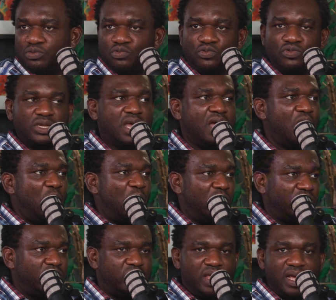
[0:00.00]
what the rules are,
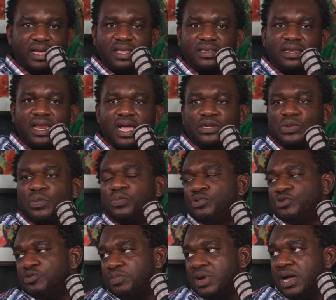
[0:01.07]
or they're getting like some
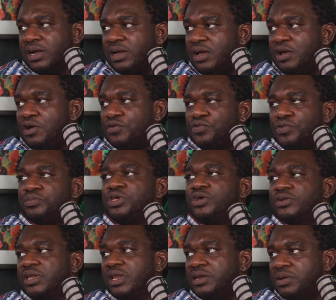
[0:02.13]
pushback
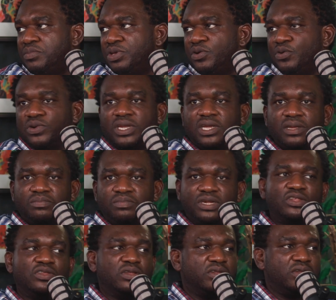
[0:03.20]
from the
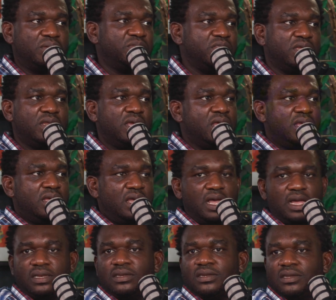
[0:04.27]
Oladapo based on something.
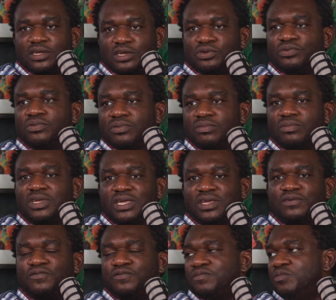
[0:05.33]
And
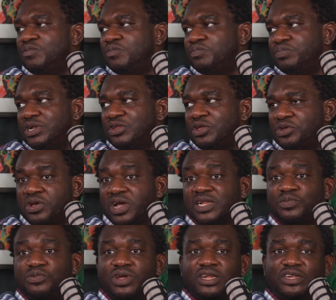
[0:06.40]
if based on
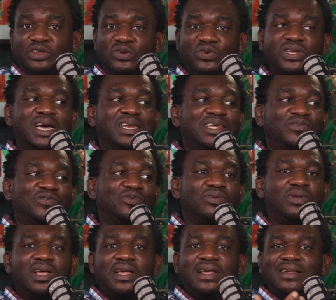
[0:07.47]
your experience, you know that if
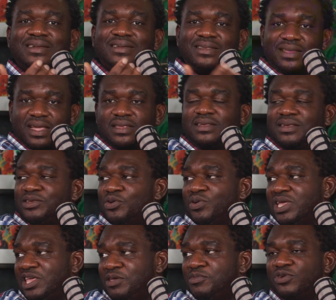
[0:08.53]
you state in
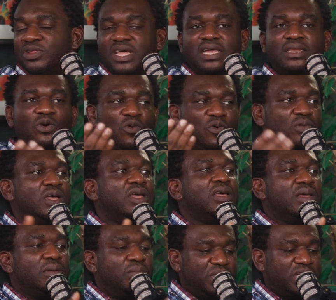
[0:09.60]
your email that, oh,
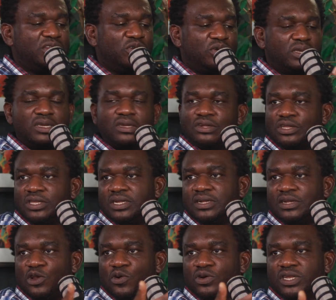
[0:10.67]
based on
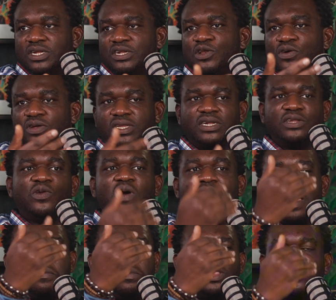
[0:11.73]
this law, this law, this
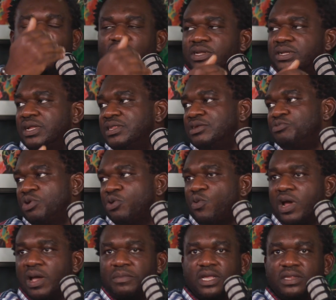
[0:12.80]
law, I meet all the certain
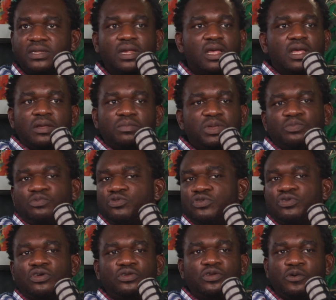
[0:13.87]
requirements.
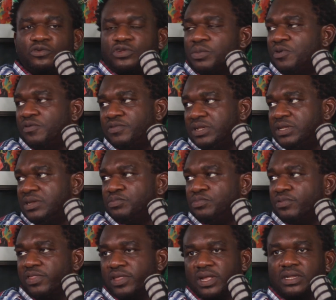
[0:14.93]
People do not know some of the
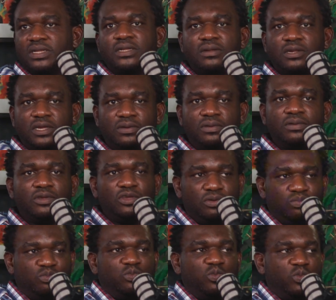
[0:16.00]
simple things.
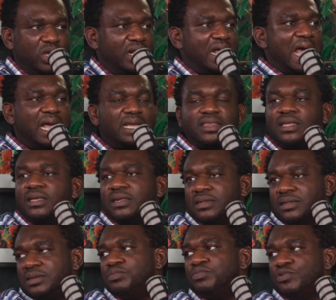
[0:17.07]
Well, I
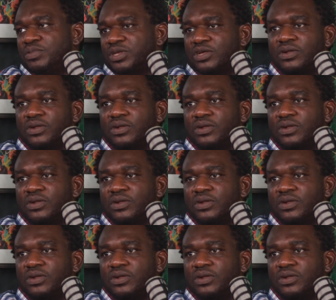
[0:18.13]
think it's simple